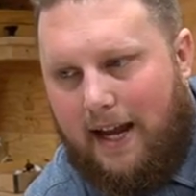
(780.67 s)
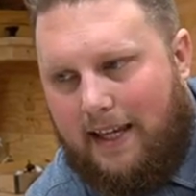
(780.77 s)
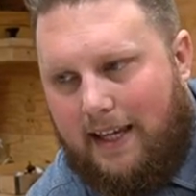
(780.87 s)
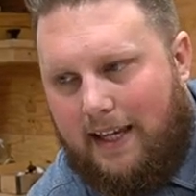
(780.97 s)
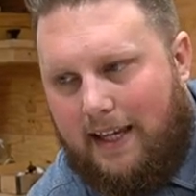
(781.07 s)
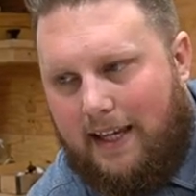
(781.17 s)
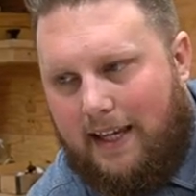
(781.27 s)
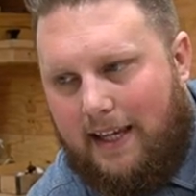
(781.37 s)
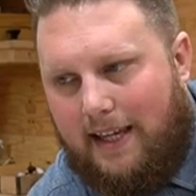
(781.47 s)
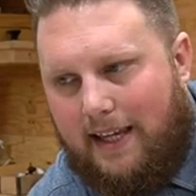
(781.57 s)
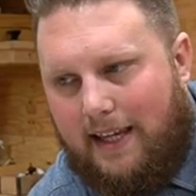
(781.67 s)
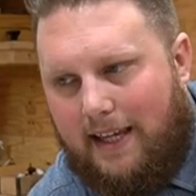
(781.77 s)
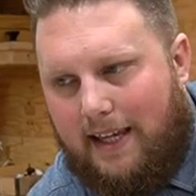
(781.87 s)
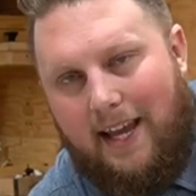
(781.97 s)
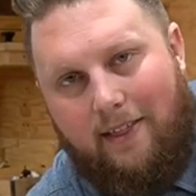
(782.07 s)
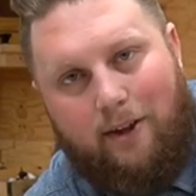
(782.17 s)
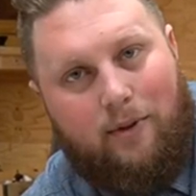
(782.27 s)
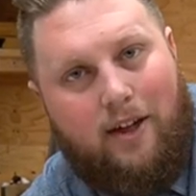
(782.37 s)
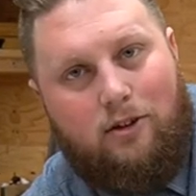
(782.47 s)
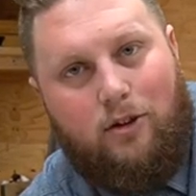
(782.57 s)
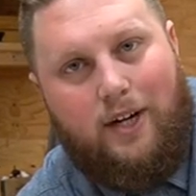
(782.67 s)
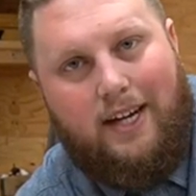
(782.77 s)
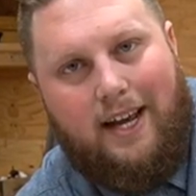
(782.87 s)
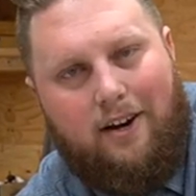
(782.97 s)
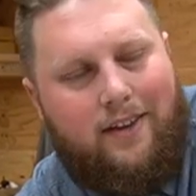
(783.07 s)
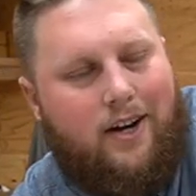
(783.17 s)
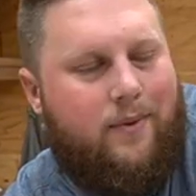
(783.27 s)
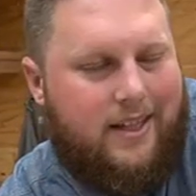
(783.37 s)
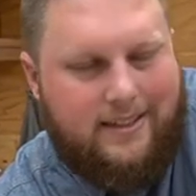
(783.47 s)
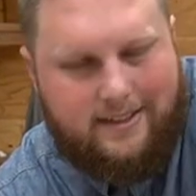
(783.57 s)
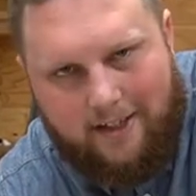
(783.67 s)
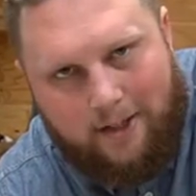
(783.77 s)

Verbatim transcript: I can't sew anything without gluing it down. And then I realized, you